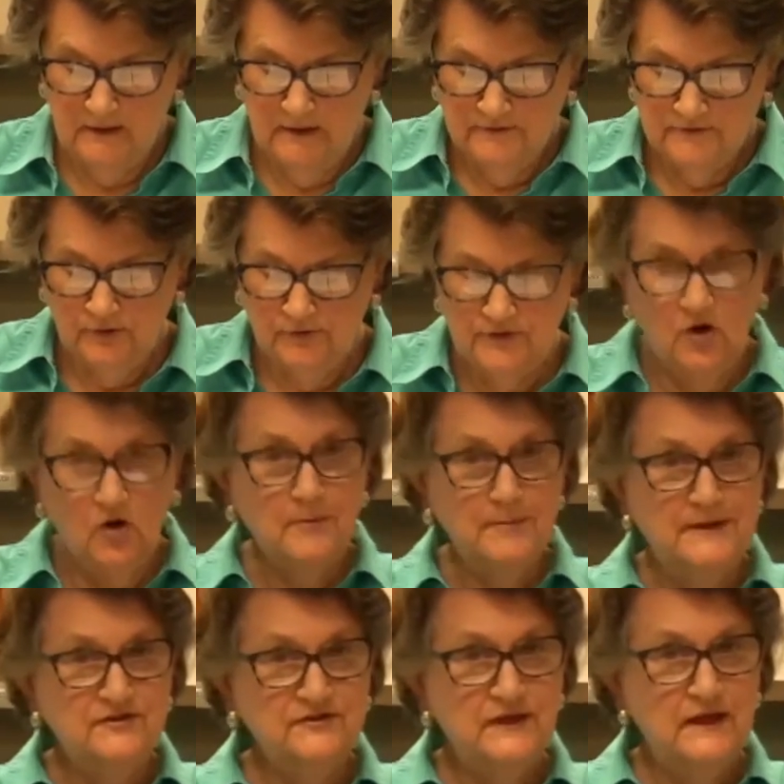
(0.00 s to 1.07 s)
So the
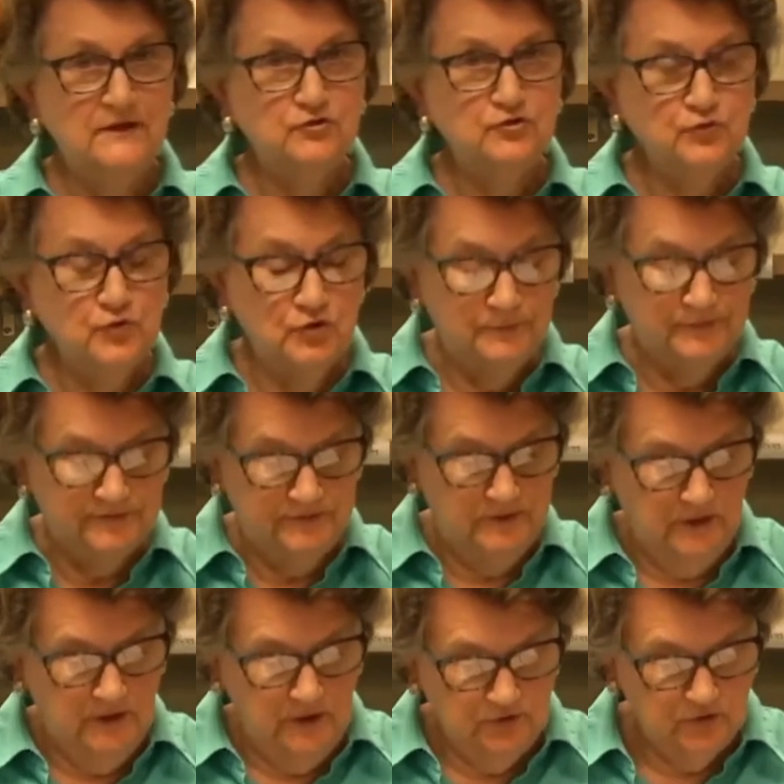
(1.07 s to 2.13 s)
army sent troops
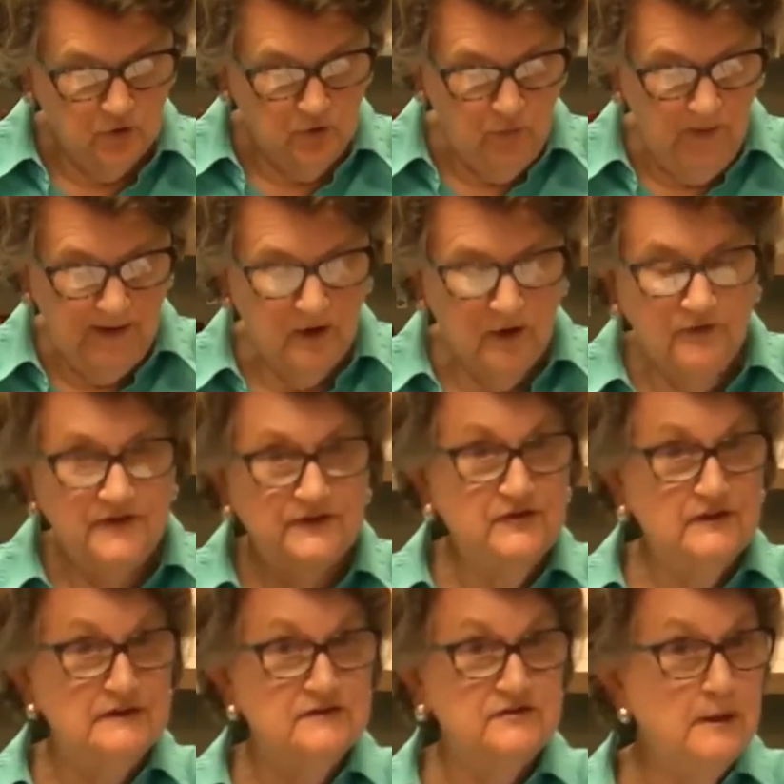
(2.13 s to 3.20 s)
to quell this
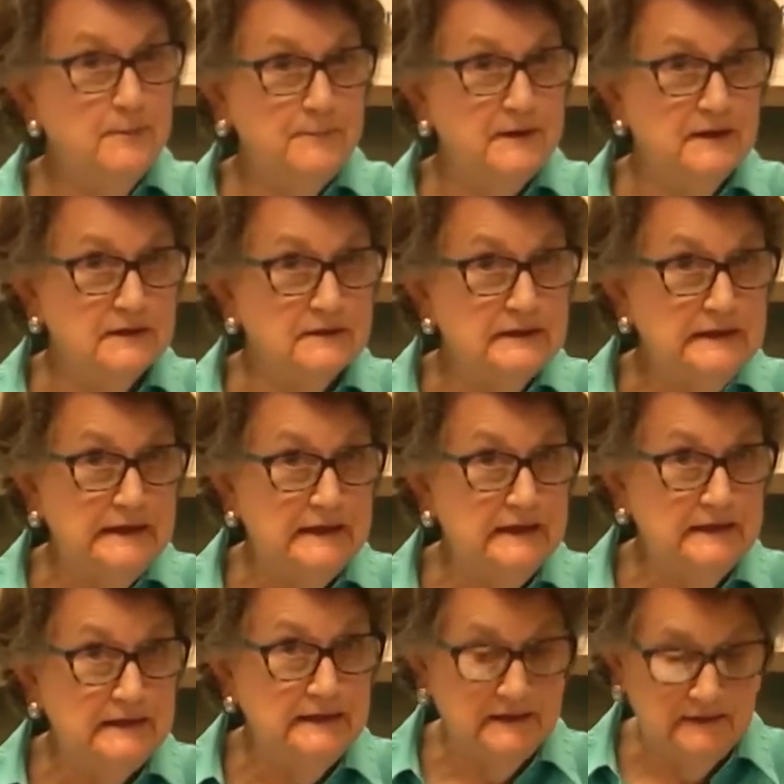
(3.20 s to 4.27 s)
incipient
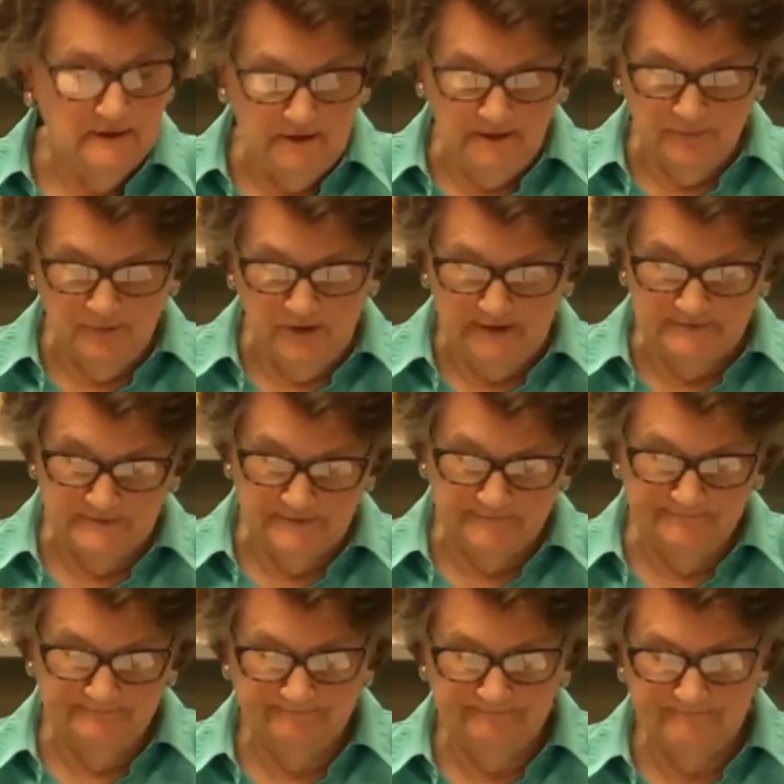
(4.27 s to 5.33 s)
Indian uprising.
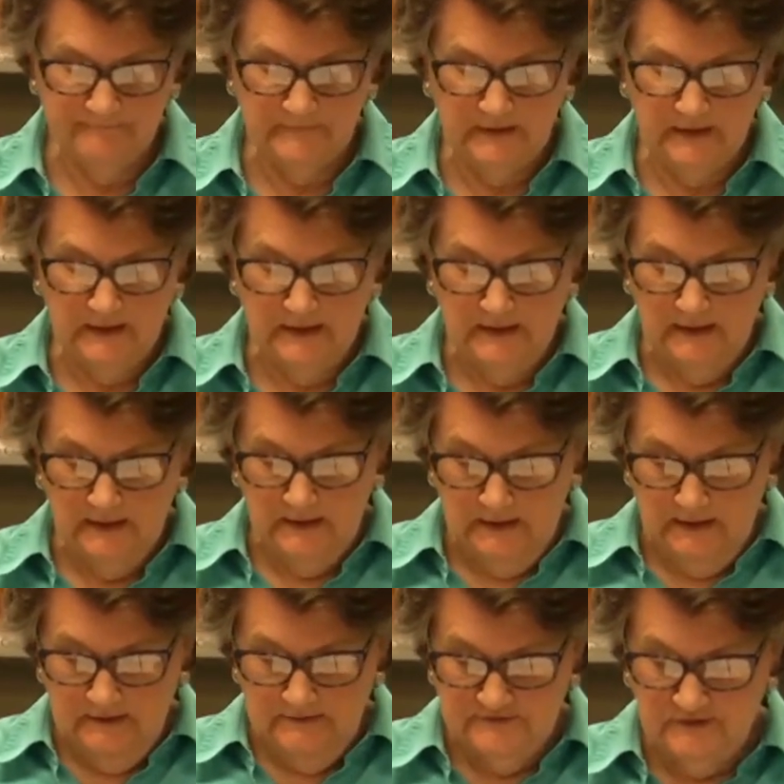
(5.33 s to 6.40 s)

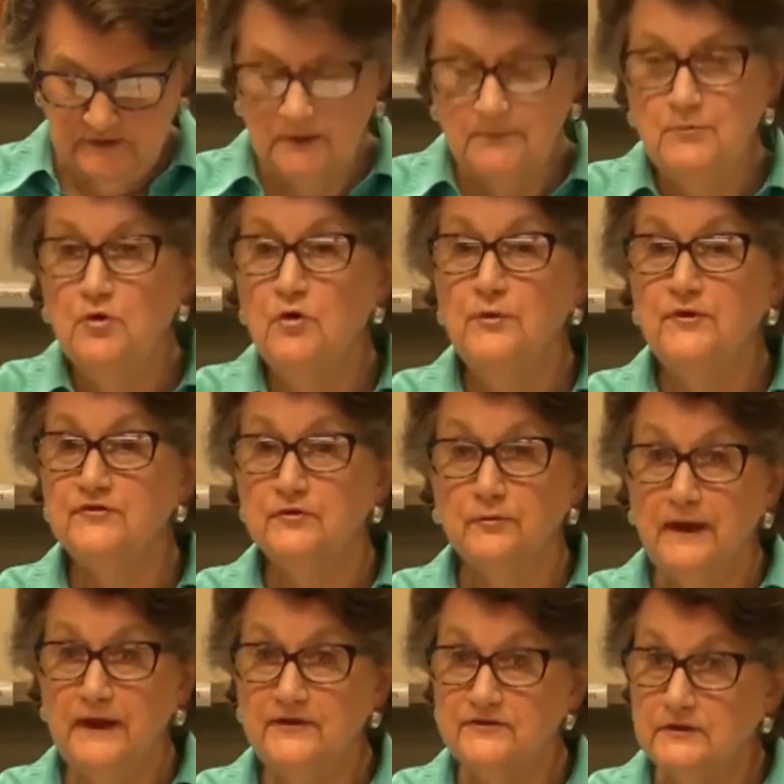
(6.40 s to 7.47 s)
Sitting Bull was
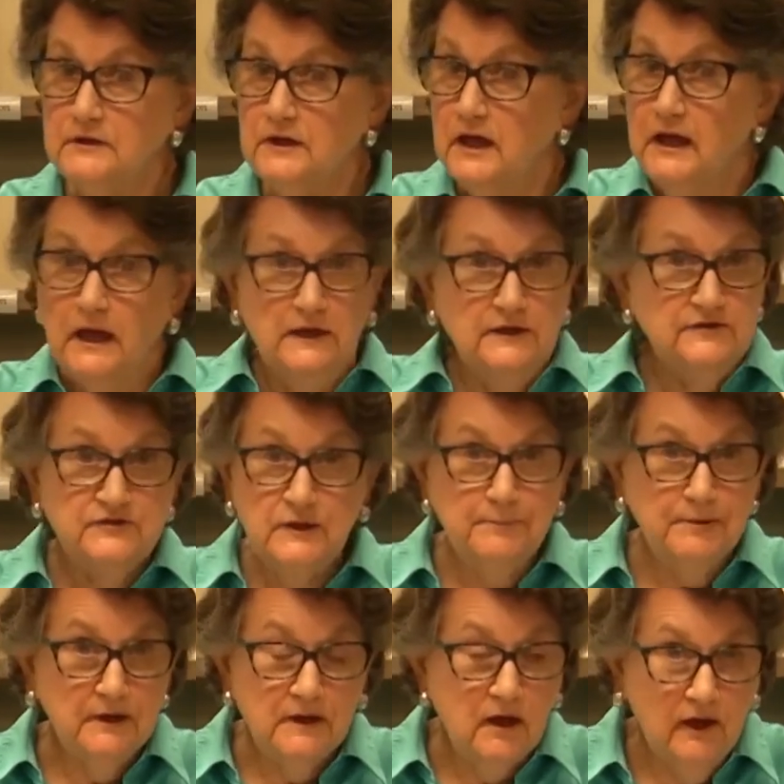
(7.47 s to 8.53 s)
arrested
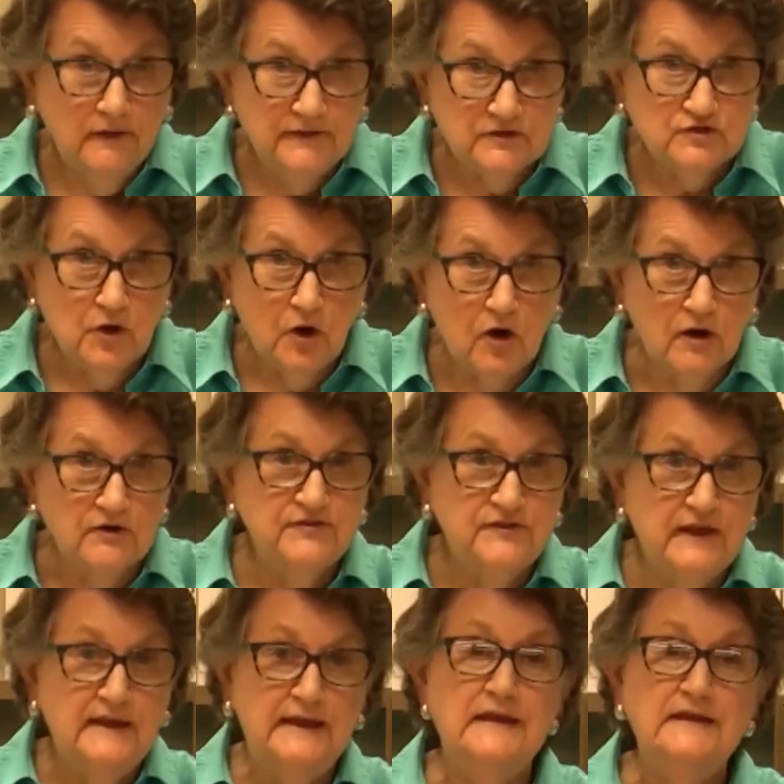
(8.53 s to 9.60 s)
simply on the charge
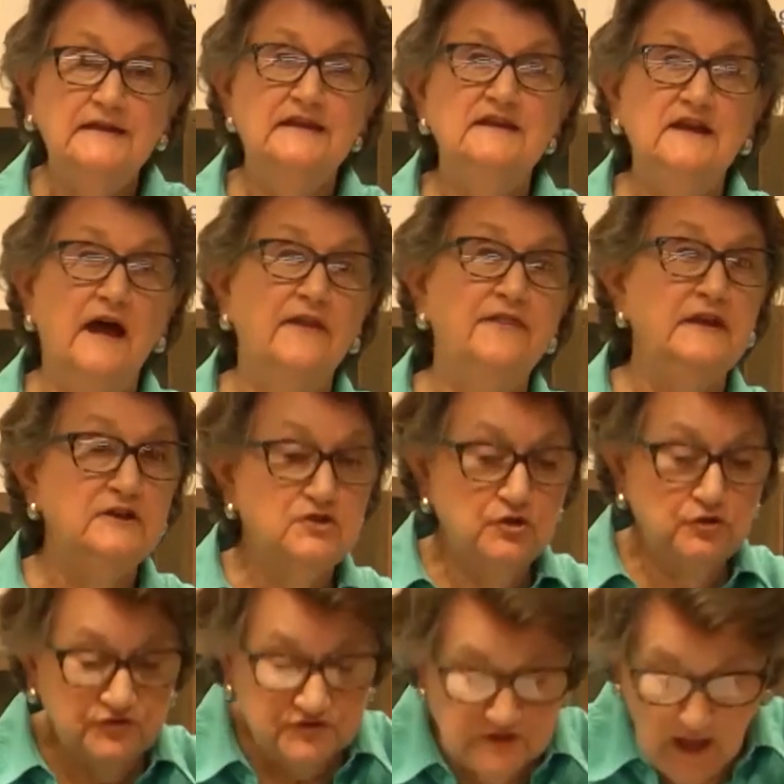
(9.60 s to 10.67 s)
that he did nothing to
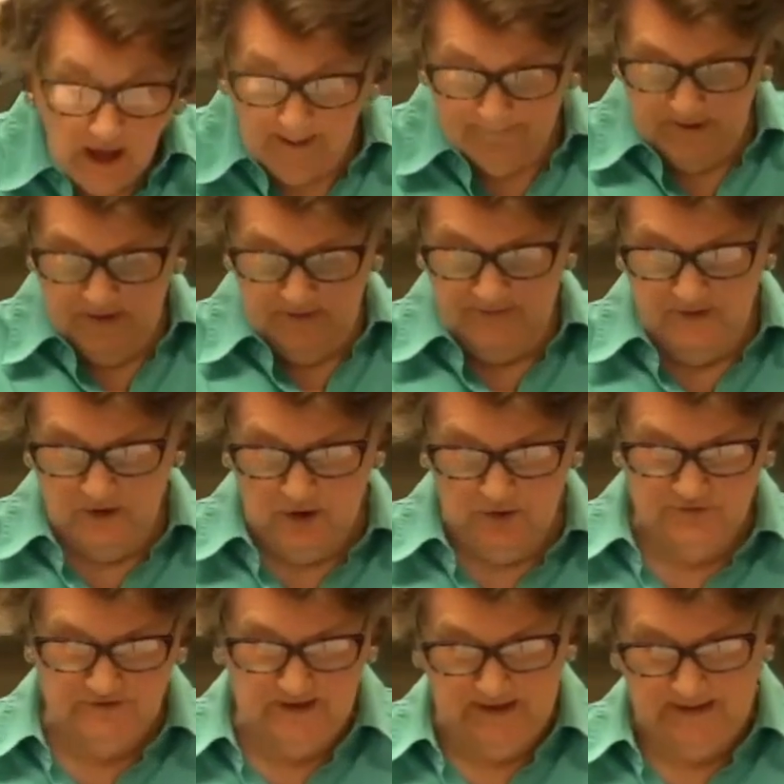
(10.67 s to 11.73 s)
stop the
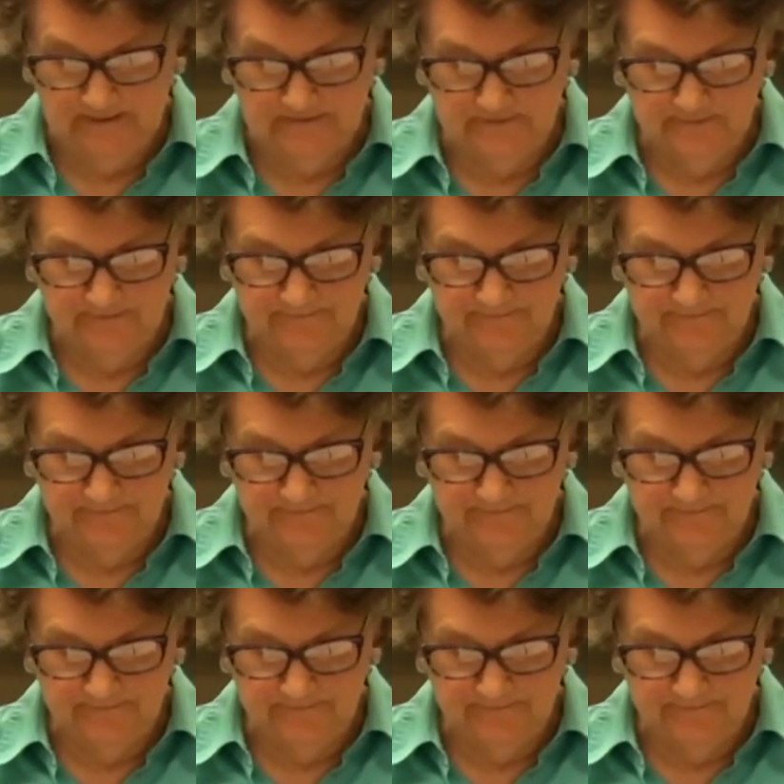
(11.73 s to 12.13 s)
ghost dance.